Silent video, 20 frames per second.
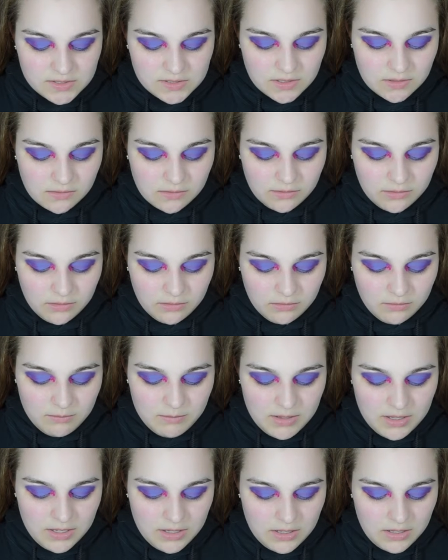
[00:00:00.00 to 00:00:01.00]
just a
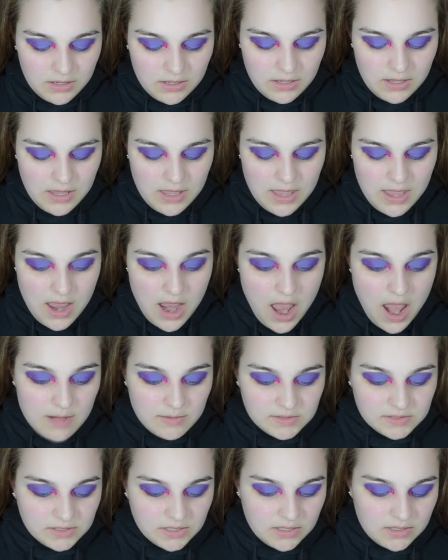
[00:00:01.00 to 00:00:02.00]
little bit.
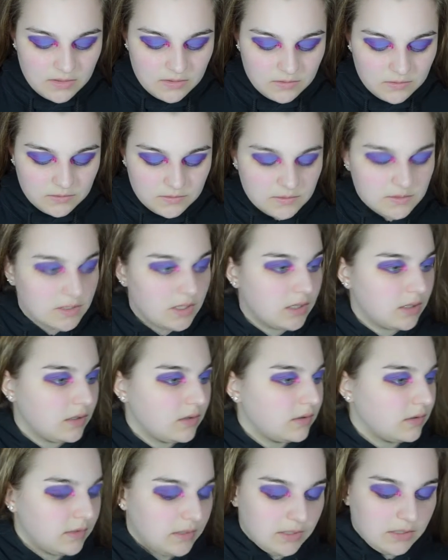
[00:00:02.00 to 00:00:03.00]
I'm just going to use a
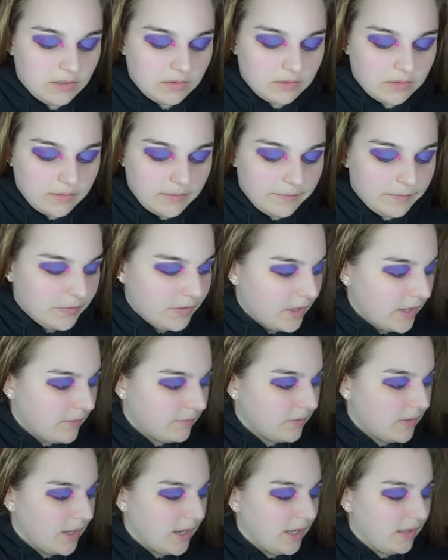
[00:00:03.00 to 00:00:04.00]
clean,
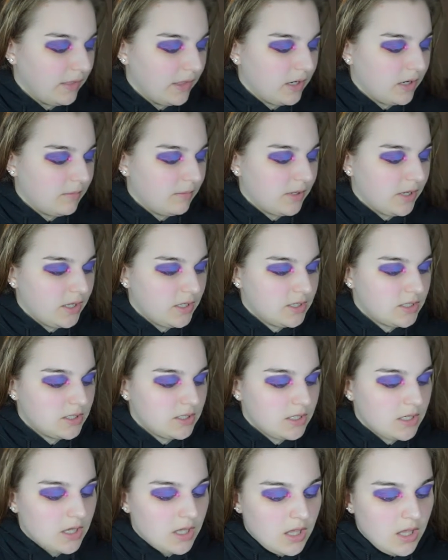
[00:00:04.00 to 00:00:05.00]
eyeliner
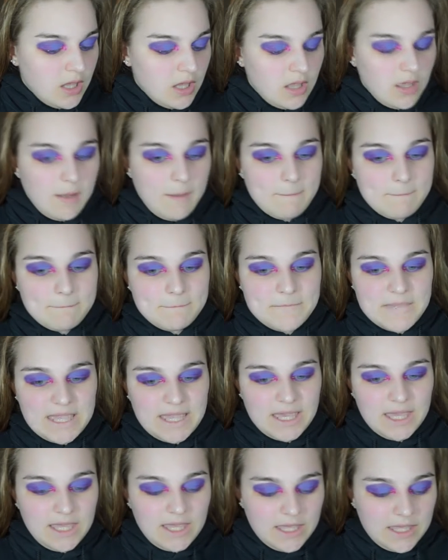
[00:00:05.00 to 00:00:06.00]
brush
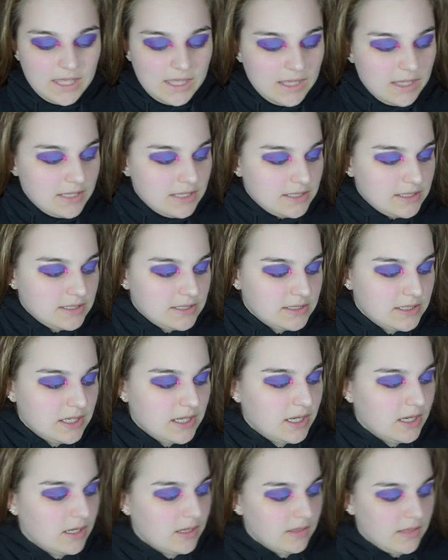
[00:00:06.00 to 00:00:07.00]

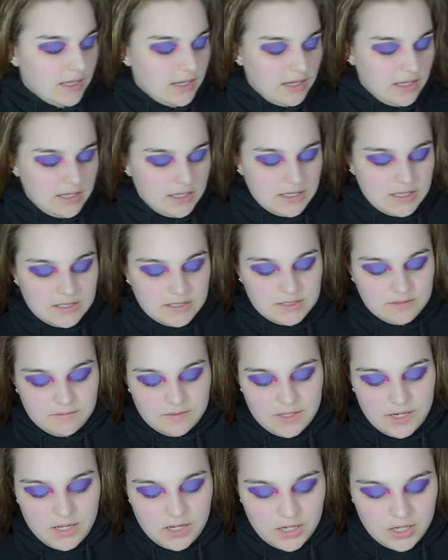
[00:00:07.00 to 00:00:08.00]
because that is
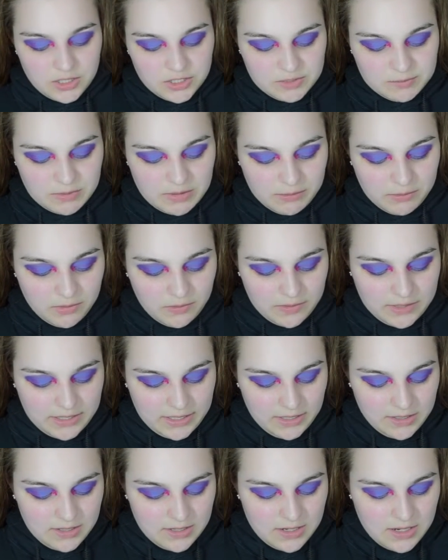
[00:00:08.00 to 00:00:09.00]
a very harsh purple
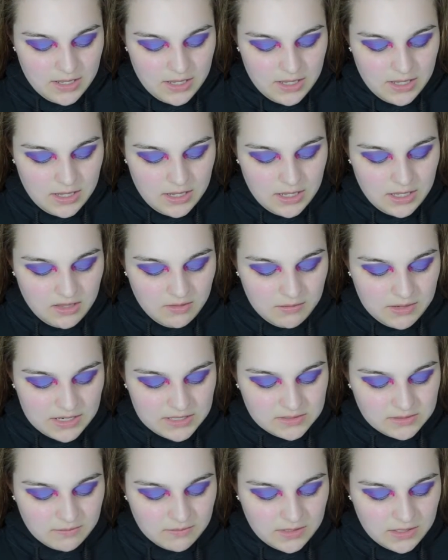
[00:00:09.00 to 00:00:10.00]
line. And we
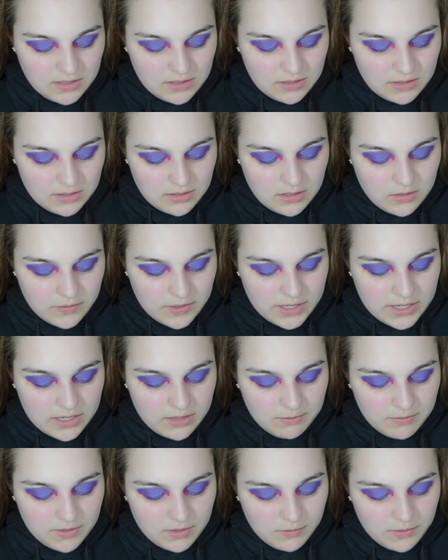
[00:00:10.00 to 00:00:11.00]
need something going
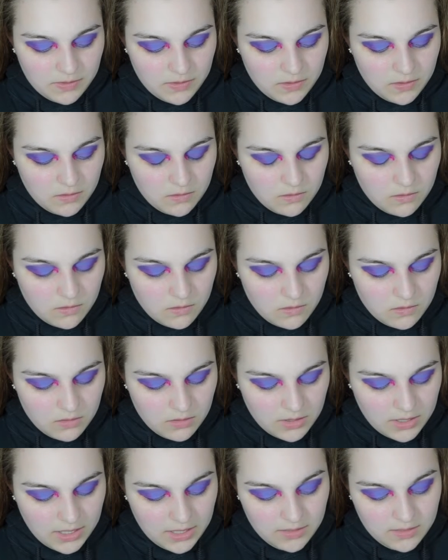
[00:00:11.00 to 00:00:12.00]
on up there with it,
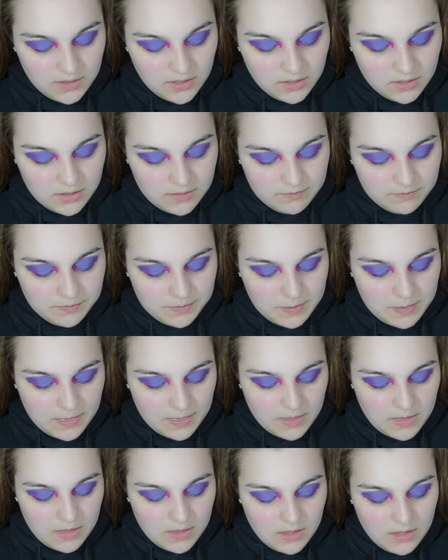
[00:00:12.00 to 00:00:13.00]
I think,
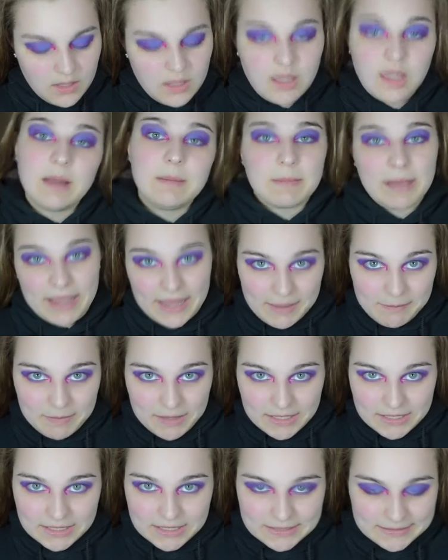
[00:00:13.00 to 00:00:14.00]
in my
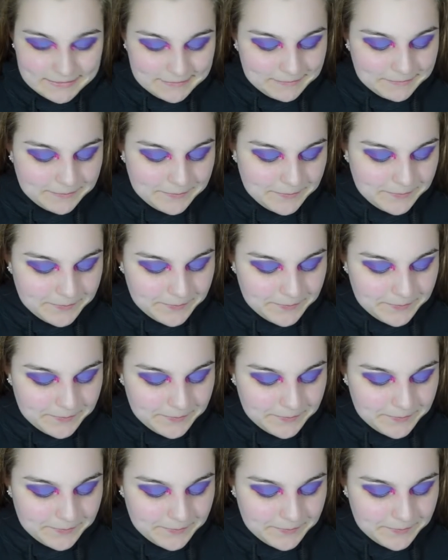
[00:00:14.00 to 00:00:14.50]
opinion.